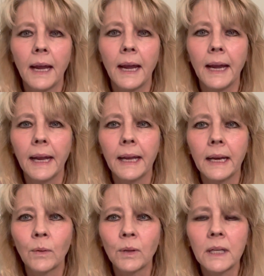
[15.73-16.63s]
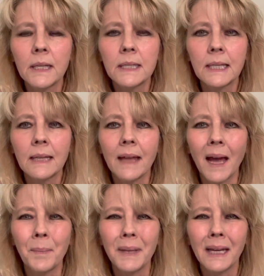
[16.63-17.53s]
And I really didn't see
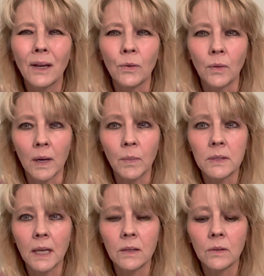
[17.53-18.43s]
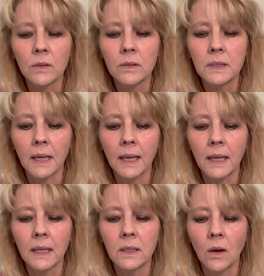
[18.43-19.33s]
that many on rainbow sandals,
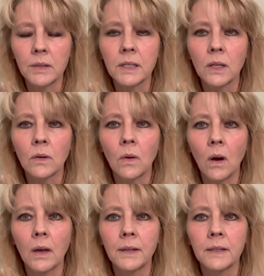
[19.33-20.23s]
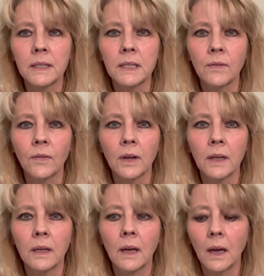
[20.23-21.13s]
and also on the
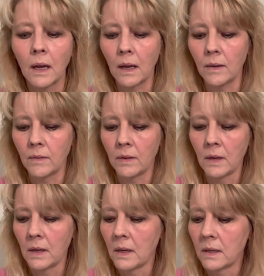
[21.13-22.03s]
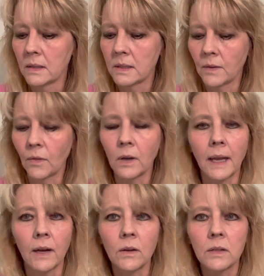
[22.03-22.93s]
different
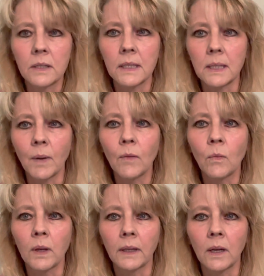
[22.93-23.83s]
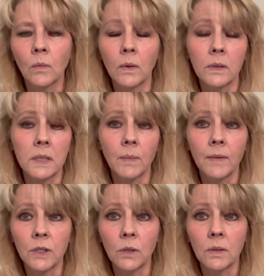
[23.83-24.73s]
layers, because some have one layer, some have
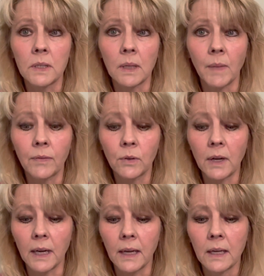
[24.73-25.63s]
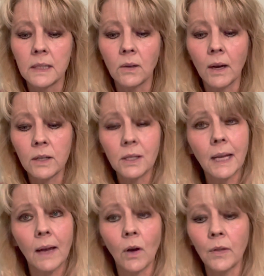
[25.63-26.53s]
two, and some have three. So I actually
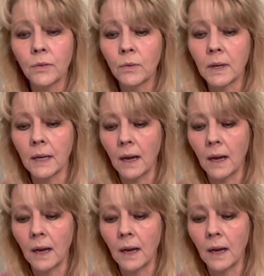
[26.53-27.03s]
have all three.